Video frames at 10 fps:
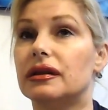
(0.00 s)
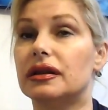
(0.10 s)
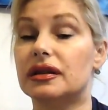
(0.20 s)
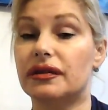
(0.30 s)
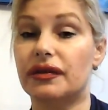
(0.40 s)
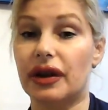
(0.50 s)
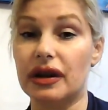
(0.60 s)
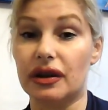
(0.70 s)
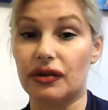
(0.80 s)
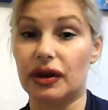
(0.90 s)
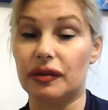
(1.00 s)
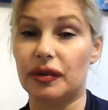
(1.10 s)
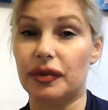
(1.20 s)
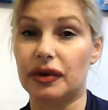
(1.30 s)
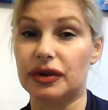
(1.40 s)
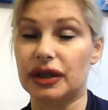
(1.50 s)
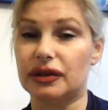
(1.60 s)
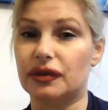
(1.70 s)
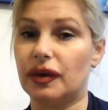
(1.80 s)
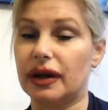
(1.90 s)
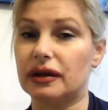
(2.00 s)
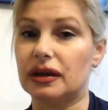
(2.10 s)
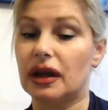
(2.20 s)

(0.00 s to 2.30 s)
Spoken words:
it's a very incredible project to write